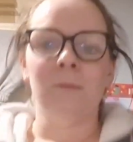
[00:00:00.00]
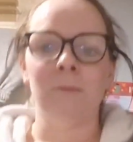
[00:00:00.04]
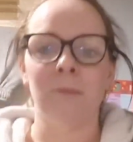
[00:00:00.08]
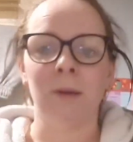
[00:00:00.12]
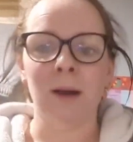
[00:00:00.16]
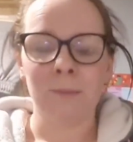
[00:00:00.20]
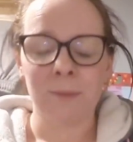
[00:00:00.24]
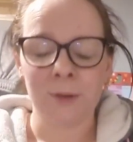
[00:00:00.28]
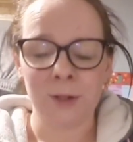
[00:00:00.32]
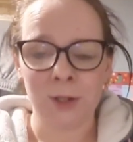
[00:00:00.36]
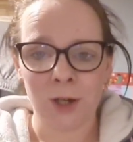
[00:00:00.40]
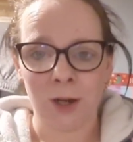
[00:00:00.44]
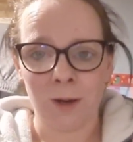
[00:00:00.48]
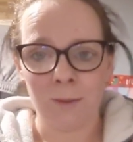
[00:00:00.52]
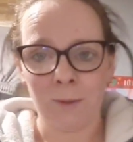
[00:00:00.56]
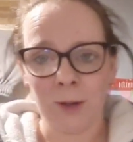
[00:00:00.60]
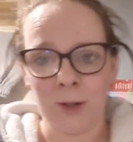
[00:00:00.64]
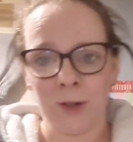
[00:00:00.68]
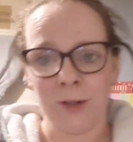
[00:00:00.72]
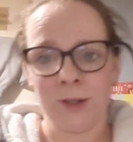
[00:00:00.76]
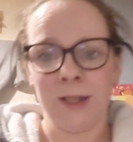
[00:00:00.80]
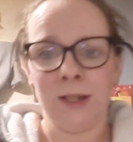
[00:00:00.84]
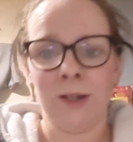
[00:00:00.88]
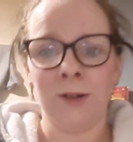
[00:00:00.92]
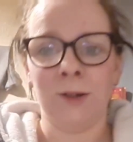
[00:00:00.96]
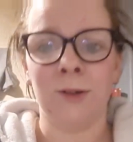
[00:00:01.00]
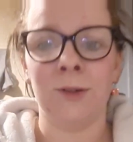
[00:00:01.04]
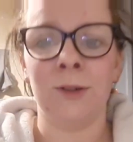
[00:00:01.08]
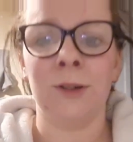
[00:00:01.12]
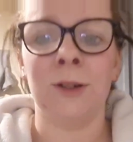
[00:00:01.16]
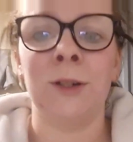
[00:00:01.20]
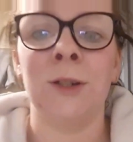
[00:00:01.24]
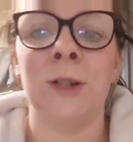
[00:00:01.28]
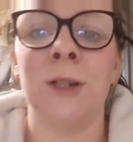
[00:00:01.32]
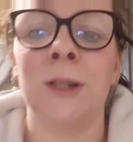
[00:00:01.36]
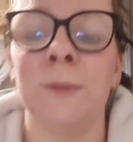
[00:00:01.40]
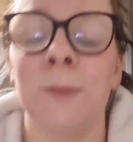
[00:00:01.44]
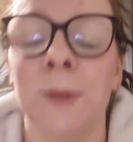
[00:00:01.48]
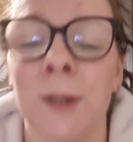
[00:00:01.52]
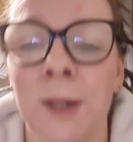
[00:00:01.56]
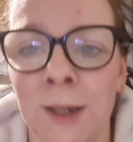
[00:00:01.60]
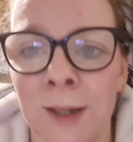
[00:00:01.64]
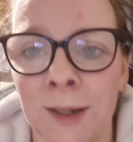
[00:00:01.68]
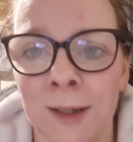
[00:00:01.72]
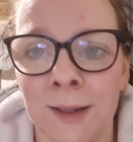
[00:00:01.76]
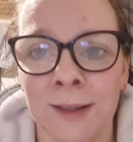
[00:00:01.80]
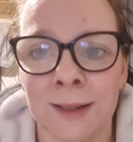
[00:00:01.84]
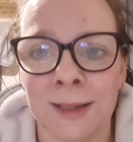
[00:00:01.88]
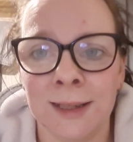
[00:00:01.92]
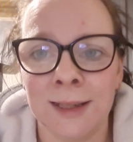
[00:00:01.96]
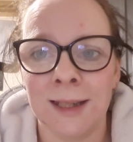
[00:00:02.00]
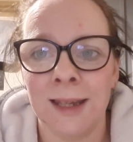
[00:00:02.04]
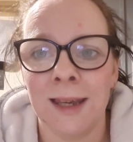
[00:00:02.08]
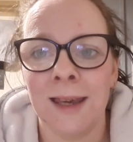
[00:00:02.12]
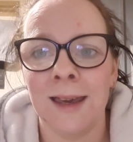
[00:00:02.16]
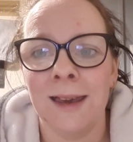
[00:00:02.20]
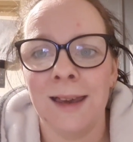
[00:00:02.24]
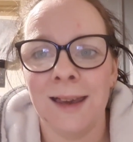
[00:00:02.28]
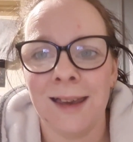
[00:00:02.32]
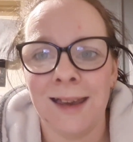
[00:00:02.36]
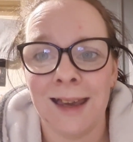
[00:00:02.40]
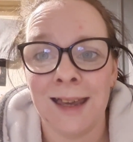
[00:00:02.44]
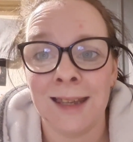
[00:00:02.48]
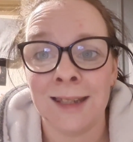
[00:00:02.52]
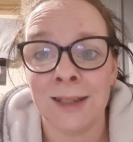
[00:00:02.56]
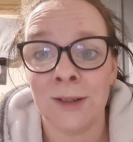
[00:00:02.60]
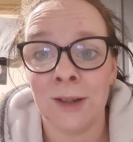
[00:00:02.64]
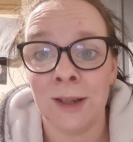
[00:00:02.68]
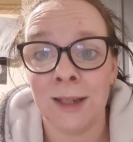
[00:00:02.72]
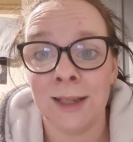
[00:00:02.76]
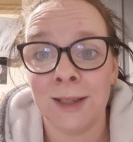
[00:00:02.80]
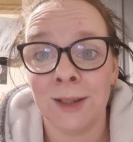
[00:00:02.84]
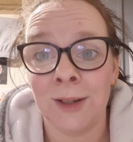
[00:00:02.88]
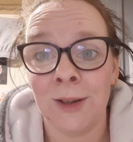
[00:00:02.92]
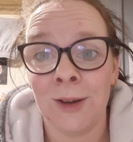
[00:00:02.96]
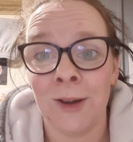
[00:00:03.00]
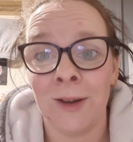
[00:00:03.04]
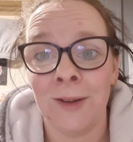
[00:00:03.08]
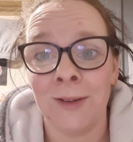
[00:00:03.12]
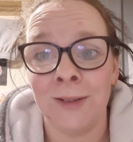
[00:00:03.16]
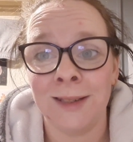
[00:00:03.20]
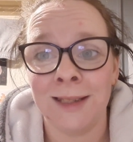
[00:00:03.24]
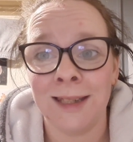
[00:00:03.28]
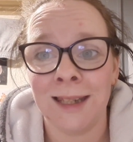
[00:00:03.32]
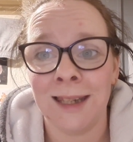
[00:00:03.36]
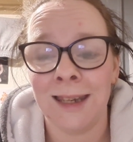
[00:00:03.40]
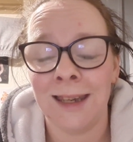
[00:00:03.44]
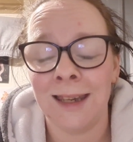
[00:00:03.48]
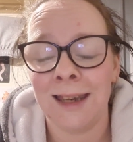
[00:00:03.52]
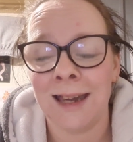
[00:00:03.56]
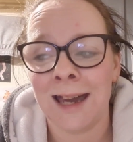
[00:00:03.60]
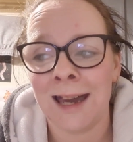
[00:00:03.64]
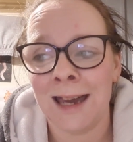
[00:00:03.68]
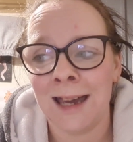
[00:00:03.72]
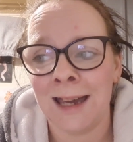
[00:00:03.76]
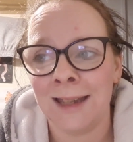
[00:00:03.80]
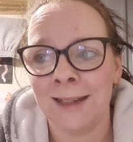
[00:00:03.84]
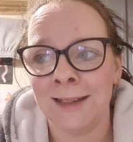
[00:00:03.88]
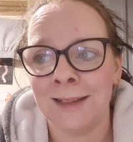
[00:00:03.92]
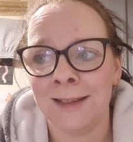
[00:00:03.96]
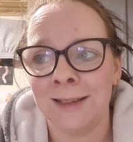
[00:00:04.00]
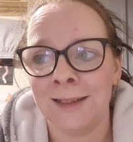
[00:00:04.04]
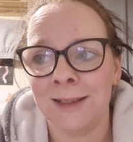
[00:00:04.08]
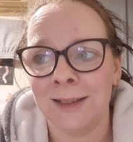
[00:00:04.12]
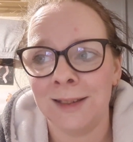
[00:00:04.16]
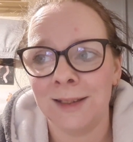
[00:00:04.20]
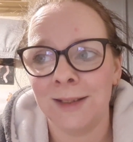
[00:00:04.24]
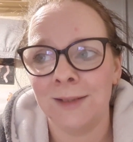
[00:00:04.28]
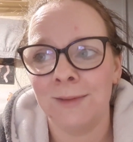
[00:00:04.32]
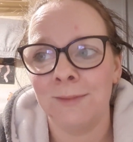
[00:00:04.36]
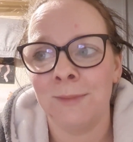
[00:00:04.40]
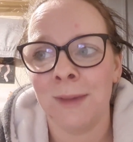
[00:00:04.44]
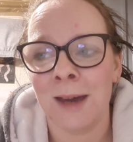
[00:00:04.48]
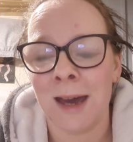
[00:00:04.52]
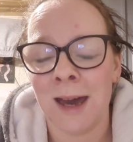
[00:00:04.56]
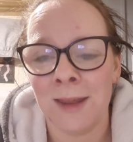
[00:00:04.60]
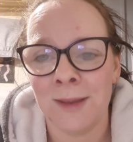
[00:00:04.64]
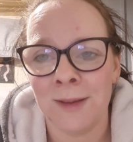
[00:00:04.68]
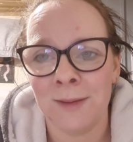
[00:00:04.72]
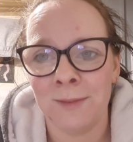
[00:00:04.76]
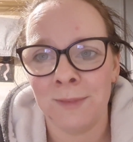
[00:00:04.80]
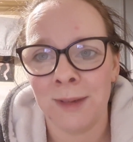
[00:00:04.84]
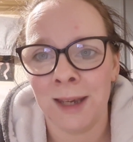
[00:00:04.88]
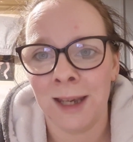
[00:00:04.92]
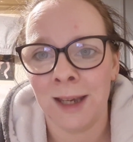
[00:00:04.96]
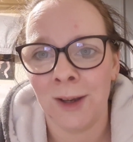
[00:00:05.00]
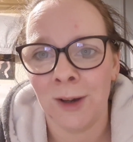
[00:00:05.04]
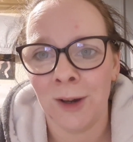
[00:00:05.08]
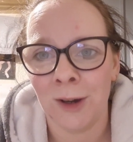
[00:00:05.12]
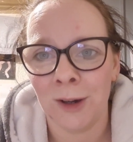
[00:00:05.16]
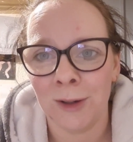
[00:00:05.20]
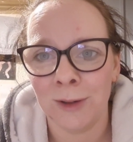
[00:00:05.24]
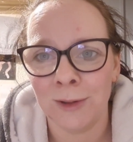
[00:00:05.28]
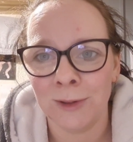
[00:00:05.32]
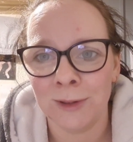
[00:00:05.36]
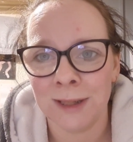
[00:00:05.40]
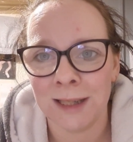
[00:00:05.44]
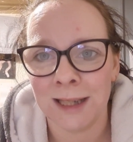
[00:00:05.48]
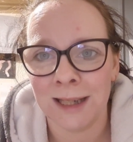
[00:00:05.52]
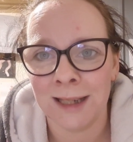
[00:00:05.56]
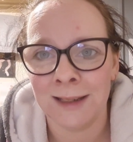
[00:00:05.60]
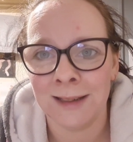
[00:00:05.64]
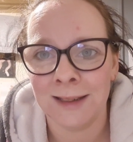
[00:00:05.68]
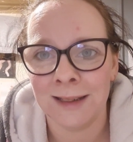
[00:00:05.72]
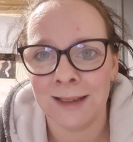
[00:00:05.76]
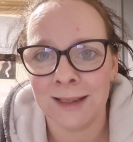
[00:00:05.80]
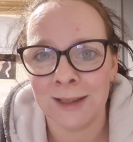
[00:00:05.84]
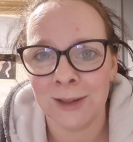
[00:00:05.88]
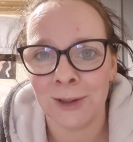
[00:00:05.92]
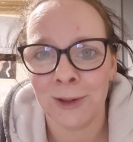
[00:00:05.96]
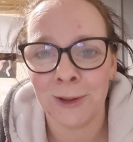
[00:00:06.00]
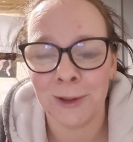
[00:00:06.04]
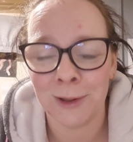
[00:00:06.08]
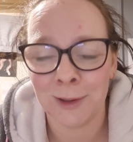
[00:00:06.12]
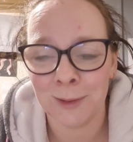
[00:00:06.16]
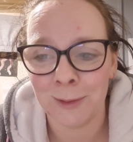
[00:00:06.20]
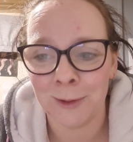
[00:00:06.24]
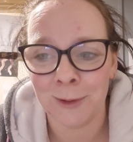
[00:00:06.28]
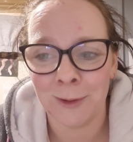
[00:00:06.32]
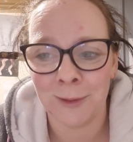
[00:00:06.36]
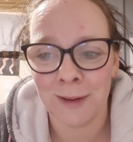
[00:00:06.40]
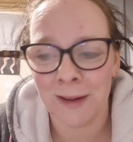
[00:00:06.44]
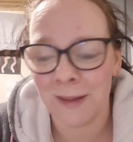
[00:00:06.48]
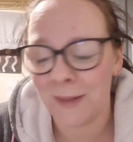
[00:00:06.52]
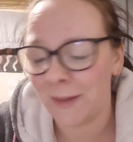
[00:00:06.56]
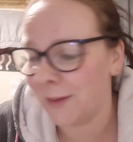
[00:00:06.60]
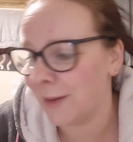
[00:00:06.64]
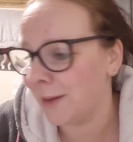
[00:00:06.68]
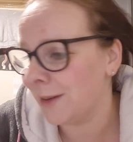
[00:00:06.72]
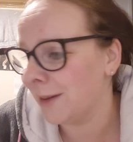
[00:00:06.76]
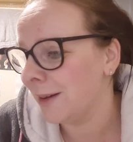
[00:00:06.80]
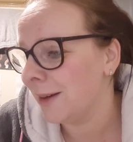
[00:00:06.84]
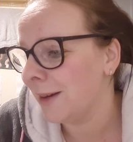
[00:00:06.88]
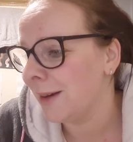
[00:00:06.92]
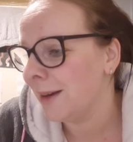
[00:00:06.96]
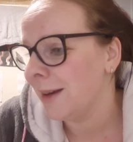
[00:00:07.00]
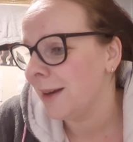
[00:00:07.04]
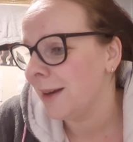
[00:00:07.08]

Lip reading: pyjama hoodie on just because it's nice and cozy and better than being cold in this horrible weather.